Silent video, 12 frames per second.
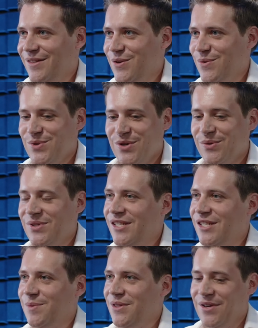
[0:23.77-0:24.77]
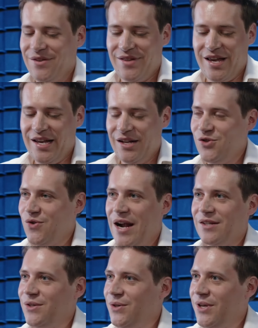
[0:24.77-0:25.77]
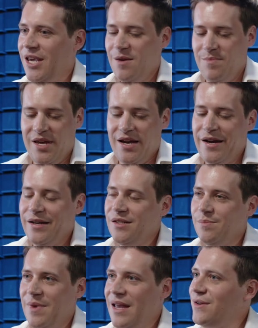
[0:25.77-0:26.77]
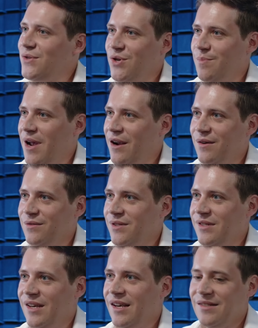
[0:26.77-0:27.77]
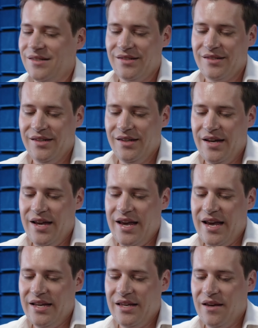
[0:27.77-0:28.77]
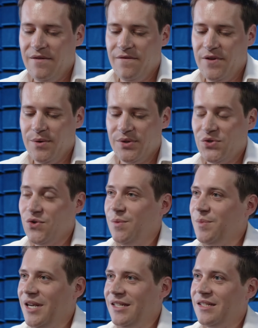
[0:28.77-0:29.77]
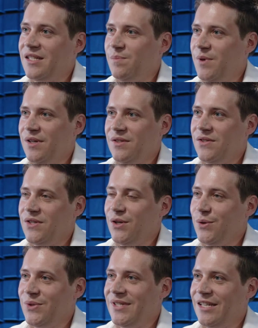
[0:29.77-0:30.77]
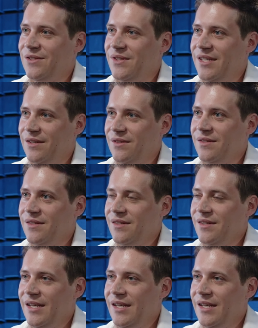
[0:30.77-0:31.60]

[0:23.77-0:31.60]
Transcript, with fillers: was yeah. no system out there that like tracked all your K P Is, managed your buyers list, and gave you a streamlined experience to go sell deals.